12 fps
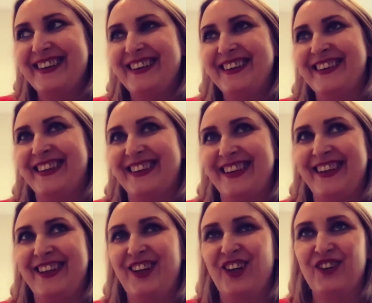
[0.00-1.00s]

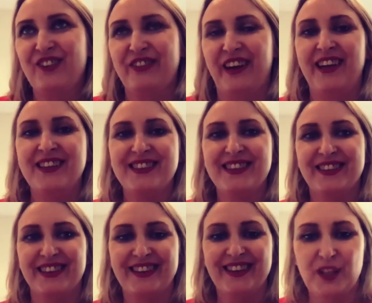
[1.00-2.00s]
a good friend and you
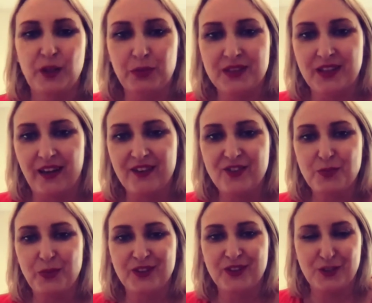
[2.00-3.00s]
think you keep in touch,
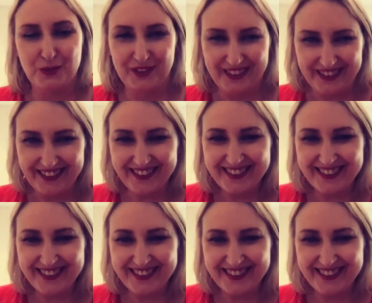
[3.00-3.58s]
but do we really?